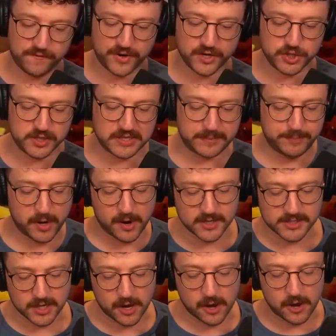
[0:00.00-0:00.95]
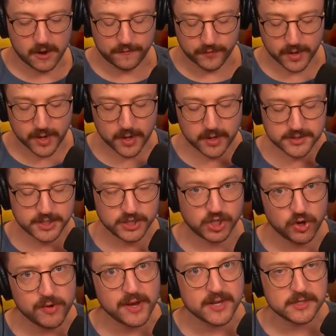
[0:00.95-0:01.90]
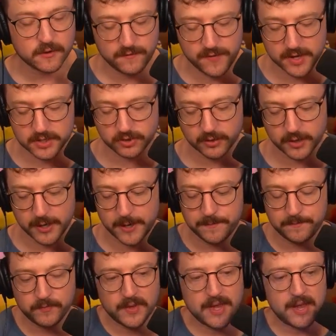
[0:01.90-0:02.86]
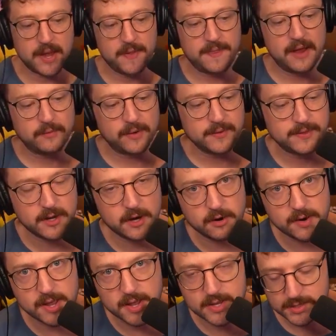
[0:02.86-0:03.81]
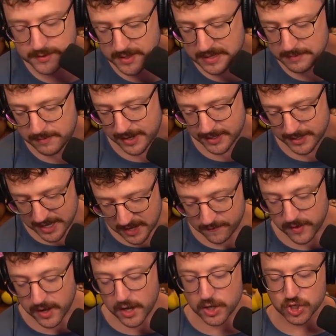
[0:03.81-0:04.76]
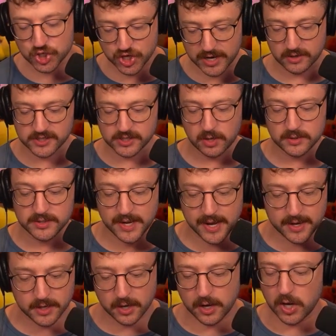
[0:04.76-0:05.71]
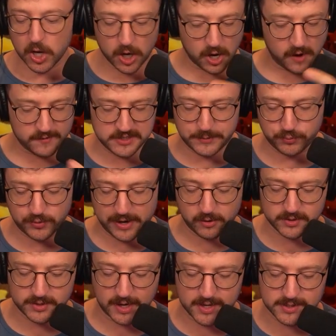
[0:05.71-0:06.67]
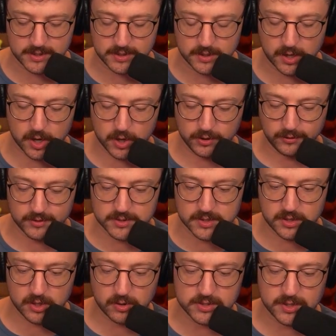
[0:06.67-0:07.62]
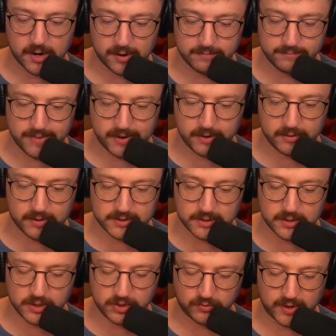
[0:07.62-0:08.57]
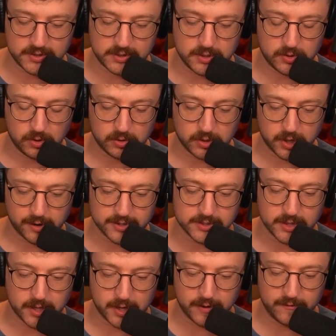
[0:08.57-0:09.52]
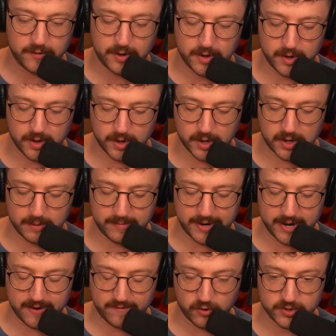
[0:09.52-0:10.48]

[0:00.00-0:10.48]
Finishing the boss off, securing us the victory. And that right there is the Maiev Shadowsong deck. Obviously prioritizing using those unbound units to decrease the gold cost of Maiev